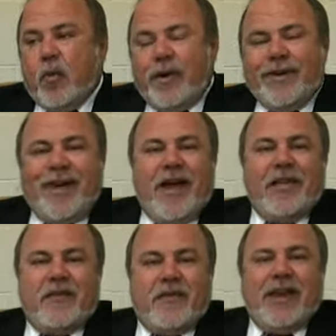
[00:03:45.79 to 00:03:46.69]

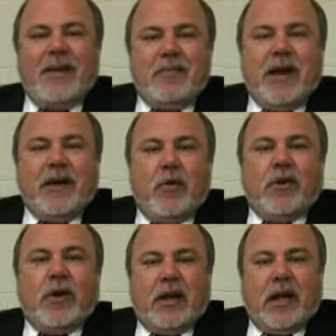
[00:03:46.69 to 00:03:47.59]
Realize if anybody were
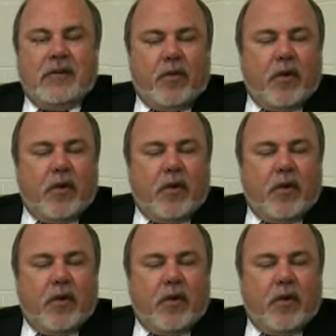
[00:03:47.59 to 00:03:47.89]
to leave,